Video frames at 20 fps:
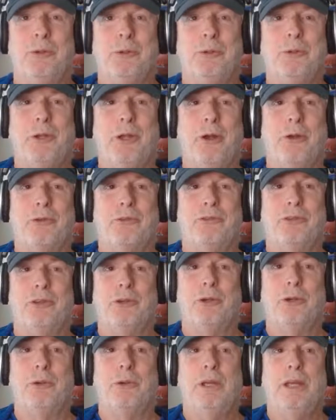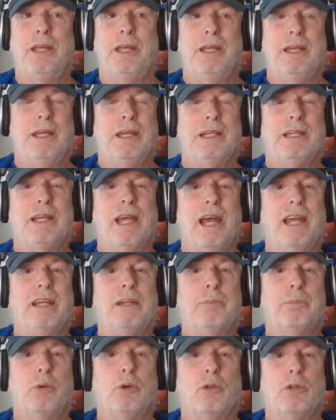who knows who, kind
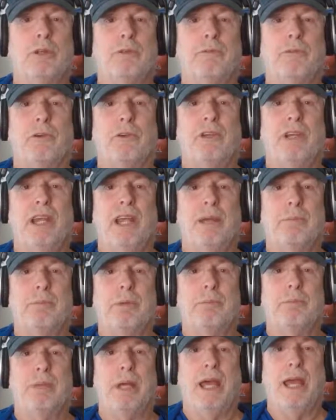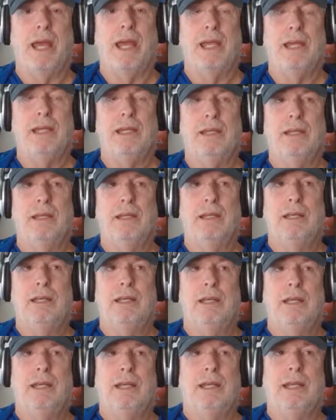of pulling for Tampa Bay
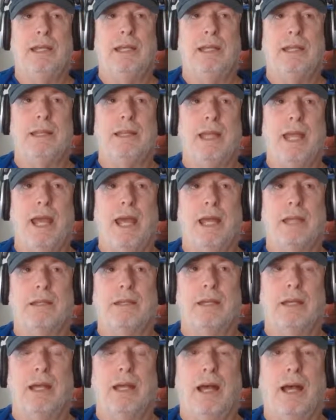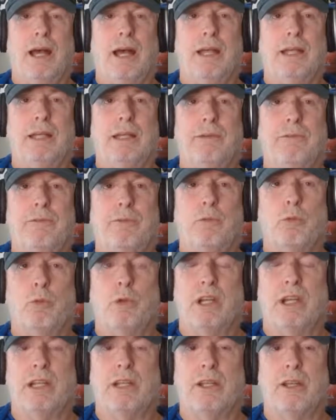in that uh, if
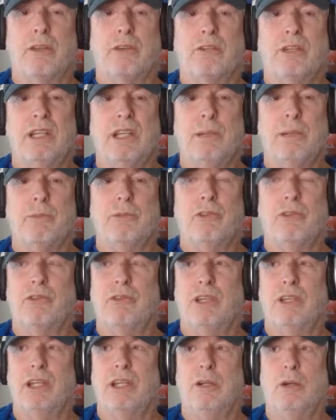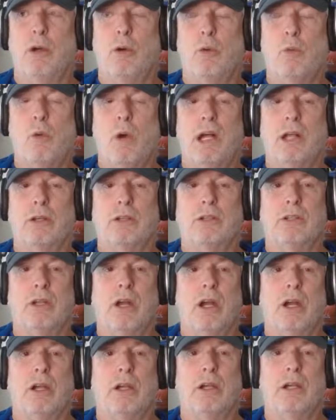one of the other teams is in a wild
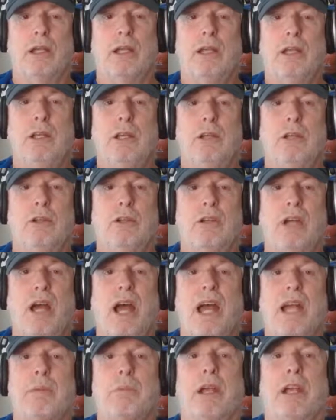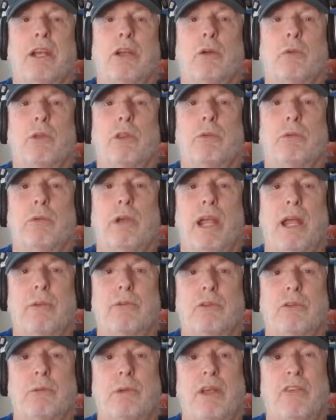card tiebreaker with the
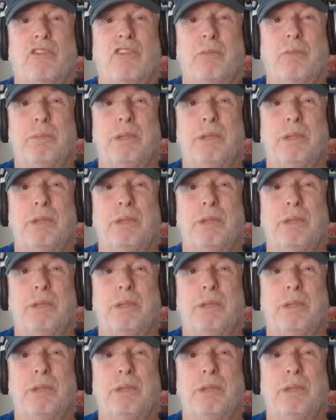Rams, the Rams have